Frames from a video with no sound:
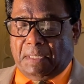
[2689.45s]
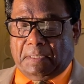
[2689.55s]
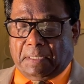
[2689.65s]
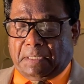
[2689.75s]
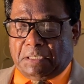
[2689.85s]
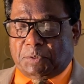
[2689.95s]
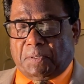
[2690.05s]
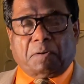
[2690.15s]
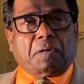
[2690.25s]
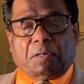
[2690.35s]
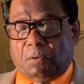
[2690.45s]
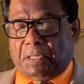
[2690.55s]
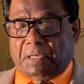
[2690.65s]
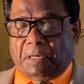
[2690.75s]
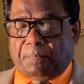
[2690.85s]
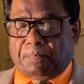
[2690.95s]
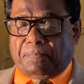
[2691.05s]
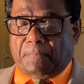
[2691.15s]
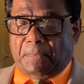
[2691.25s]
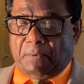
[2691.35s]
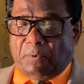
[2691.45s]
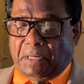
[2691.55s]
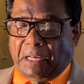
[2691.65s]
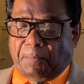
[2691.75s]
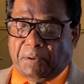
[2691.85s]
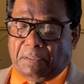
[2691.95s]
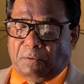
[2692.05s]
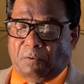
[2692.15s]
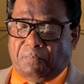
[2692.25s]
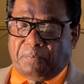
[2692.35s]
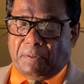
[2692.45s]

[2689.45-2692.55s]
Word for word: The kids were all looking up. What happened? The roof.